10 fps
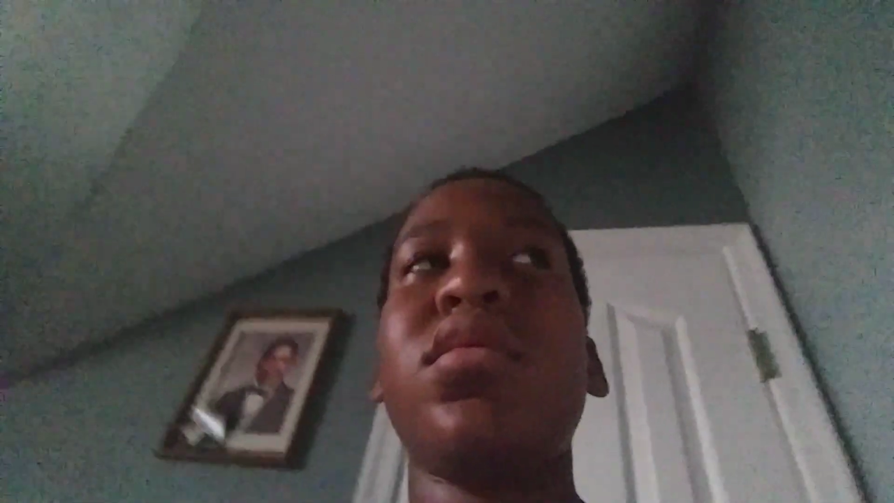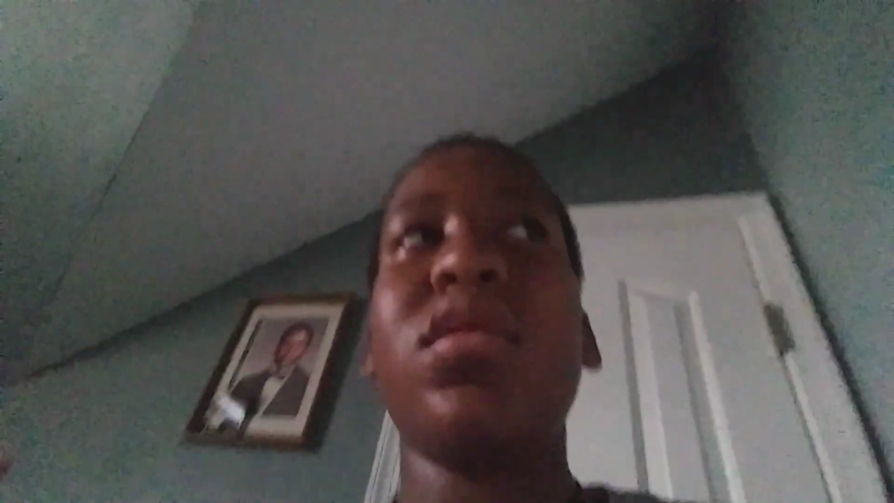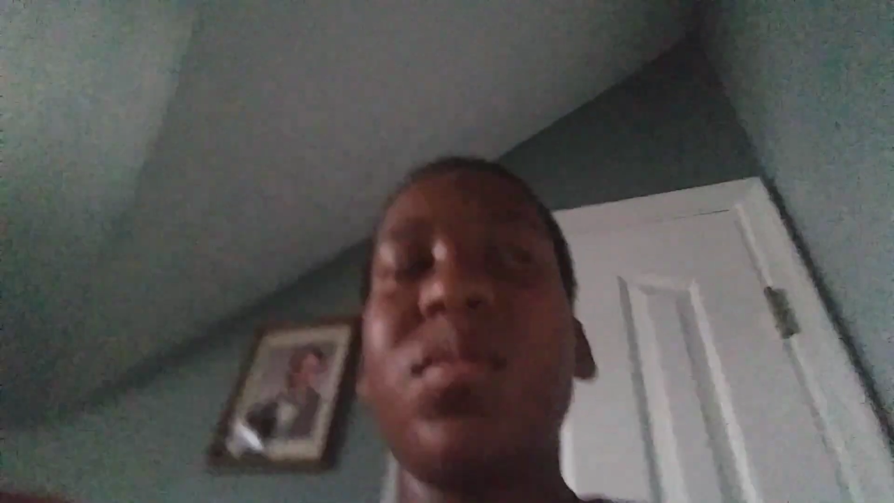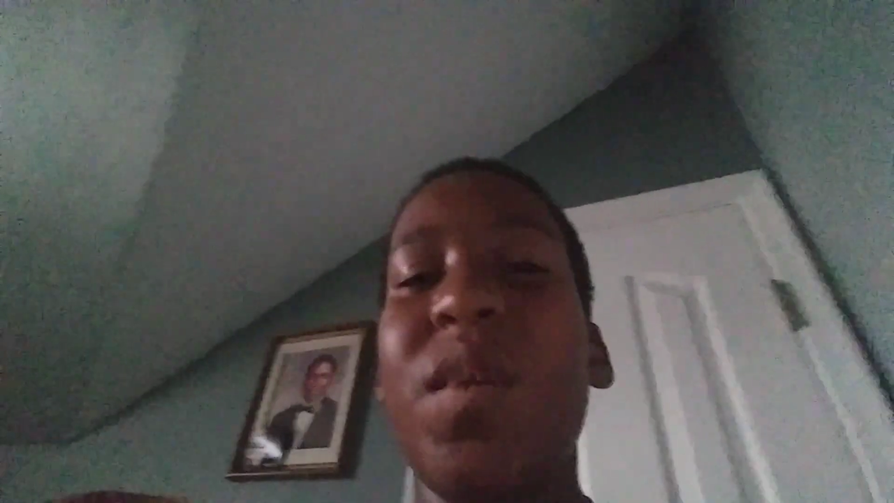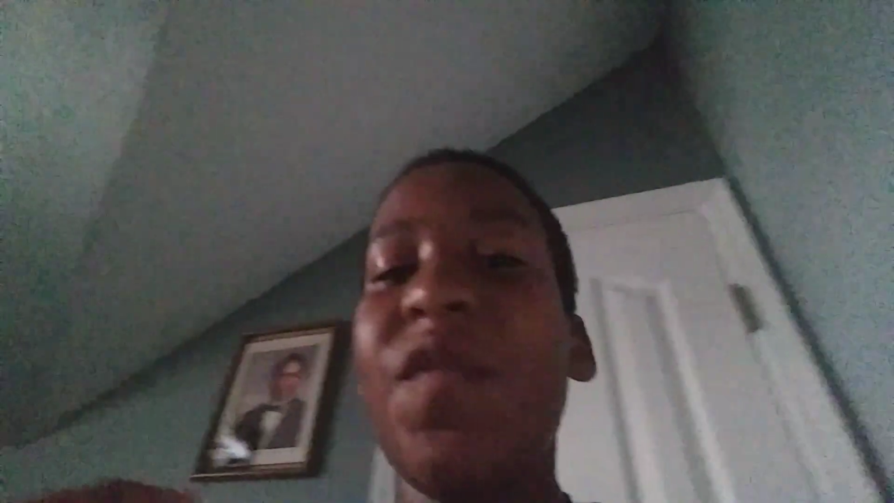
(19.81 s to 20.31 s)

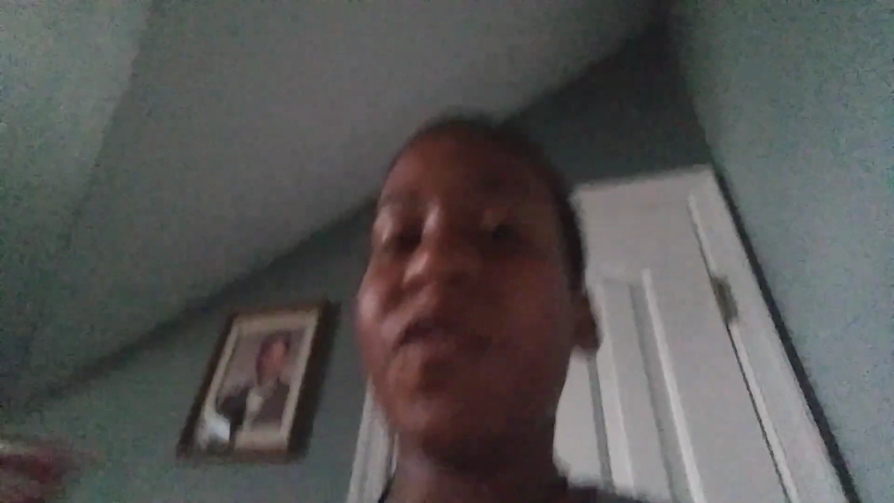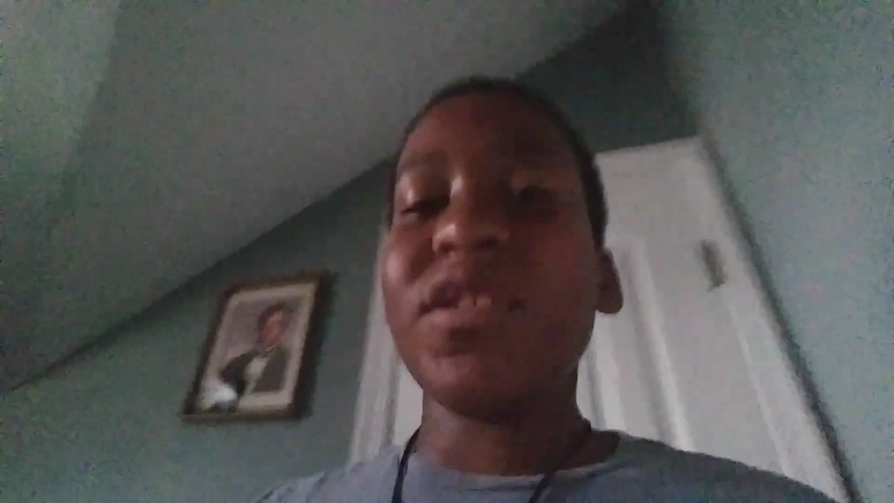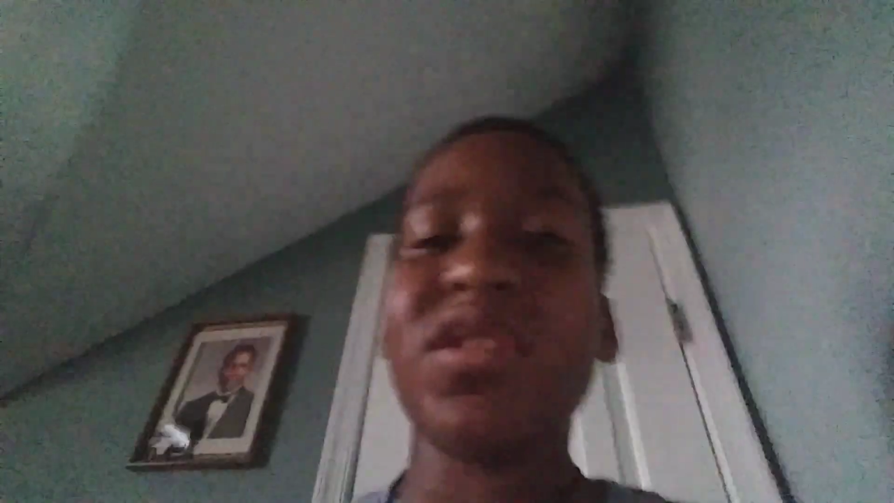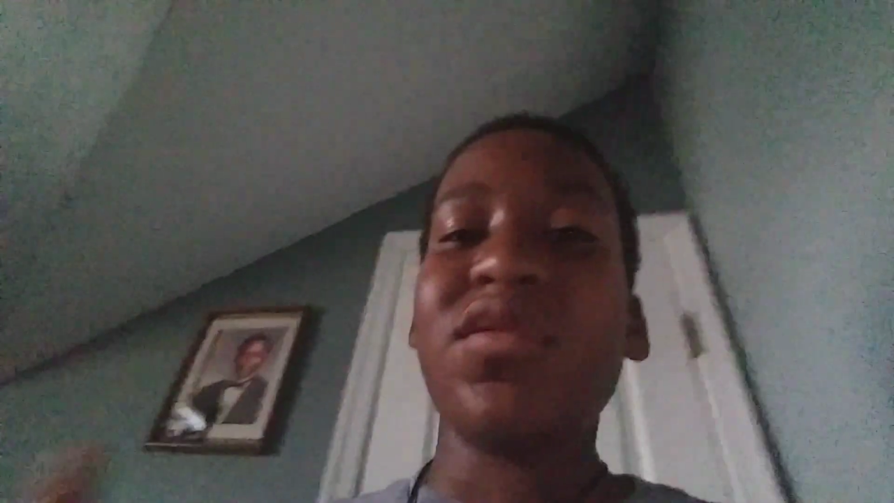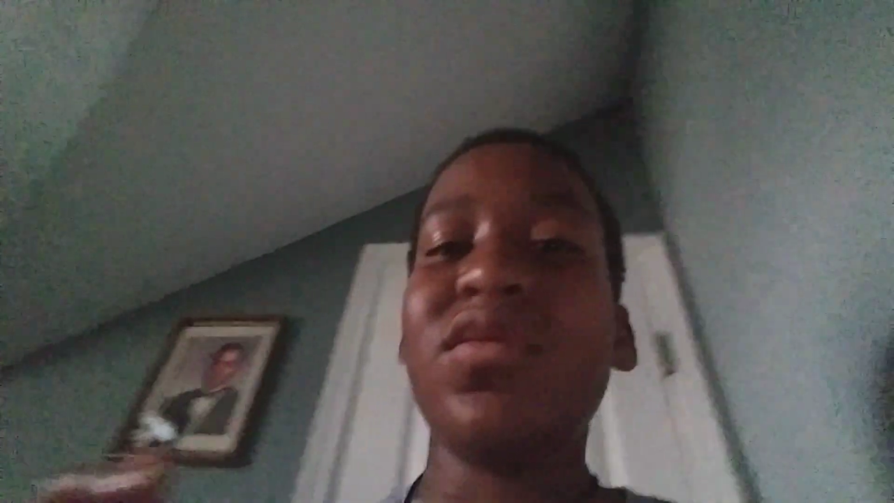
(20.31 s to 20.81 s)
all my
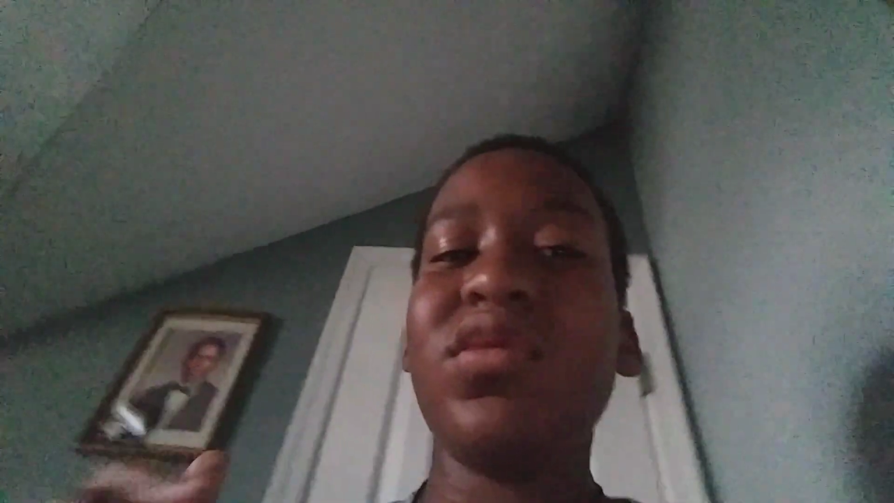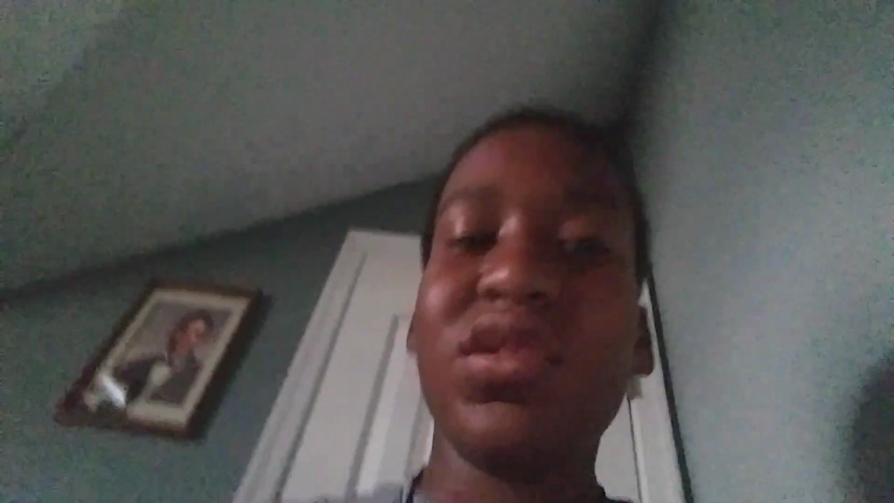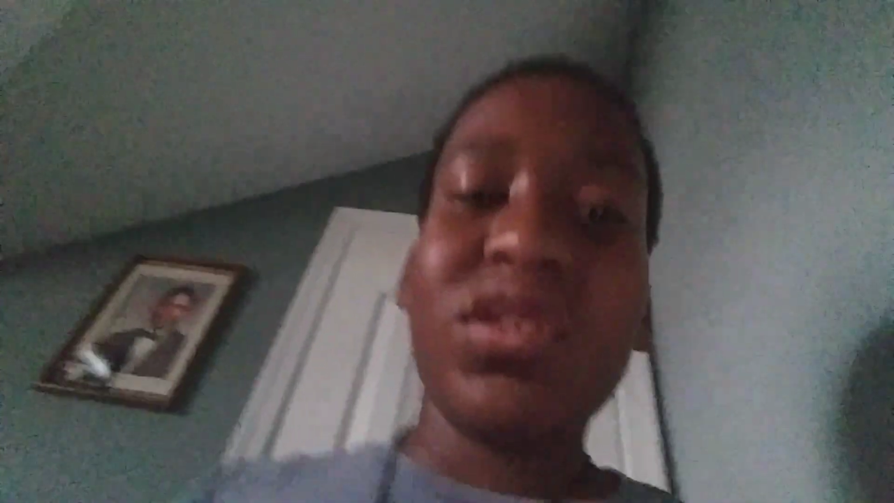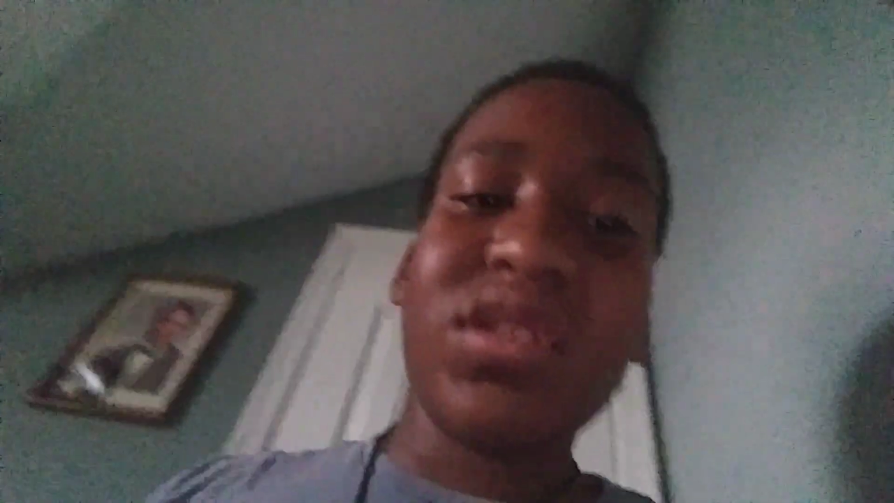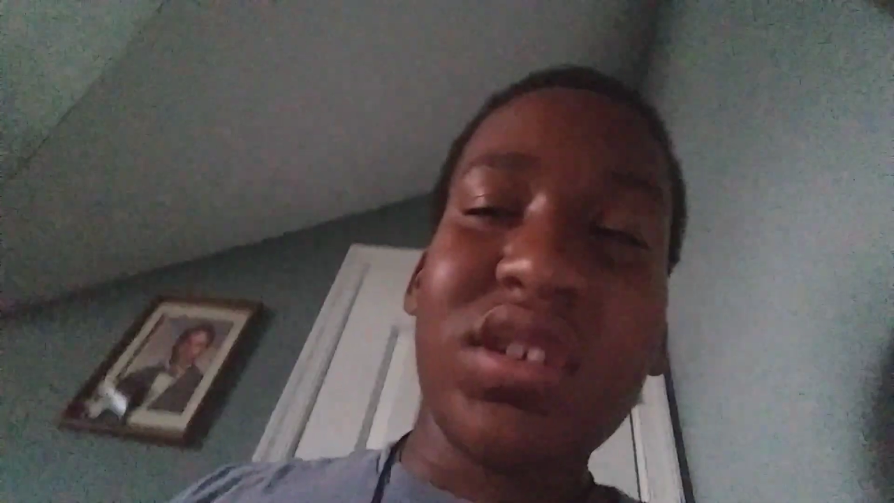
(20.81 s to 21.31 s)
friends in New
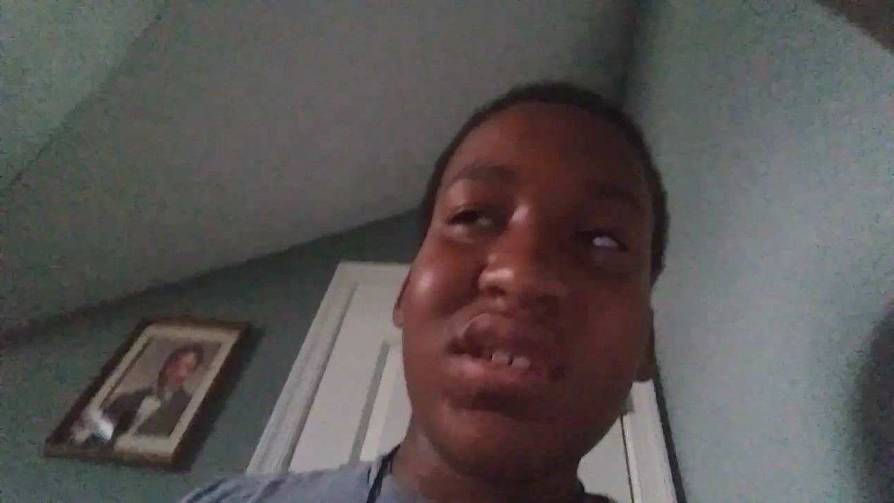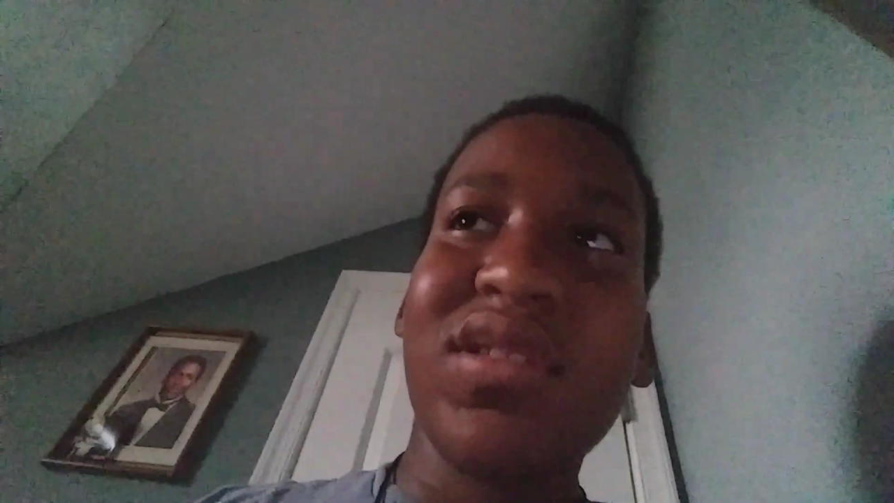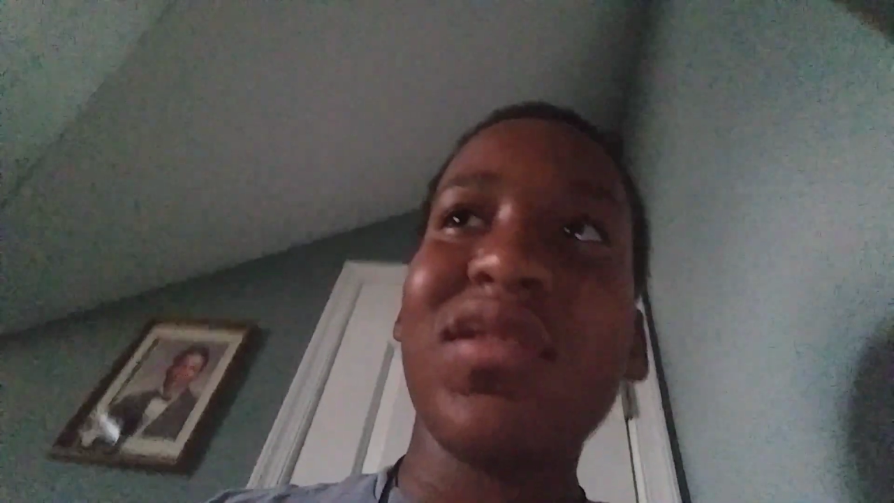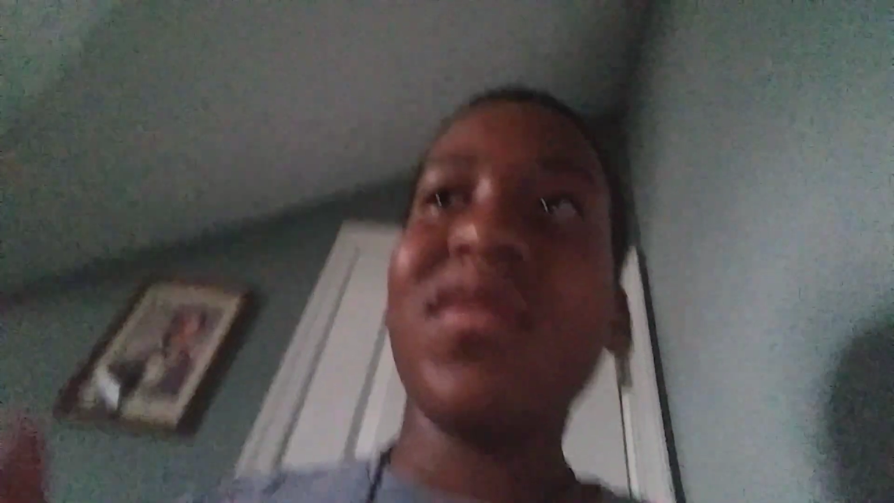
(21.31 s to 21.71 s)
Jersey,